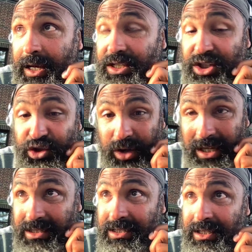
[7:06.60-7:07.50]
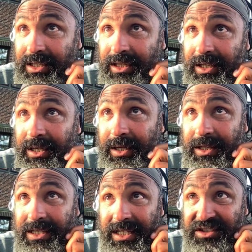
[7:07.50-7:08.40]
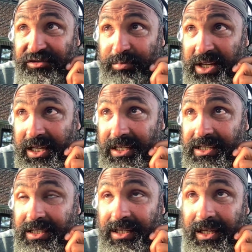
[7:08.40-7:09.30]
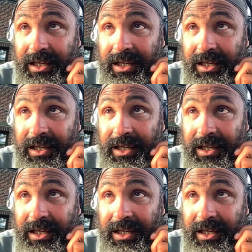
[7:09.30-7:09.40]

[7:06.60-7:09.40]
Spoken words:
Stress, sense of peace,